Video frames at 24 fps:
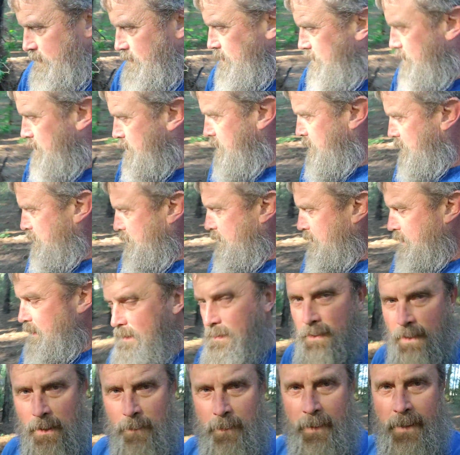you
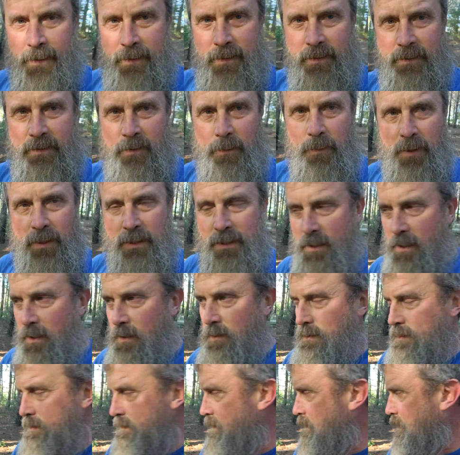think about these debris
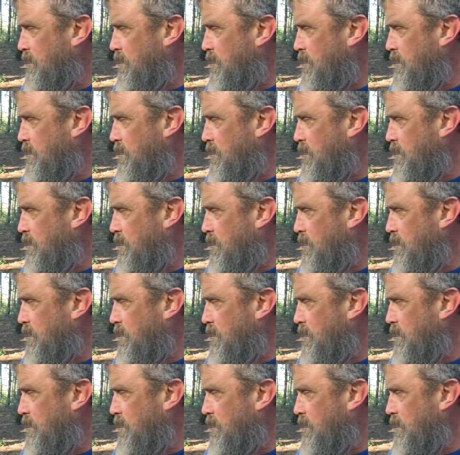shelters.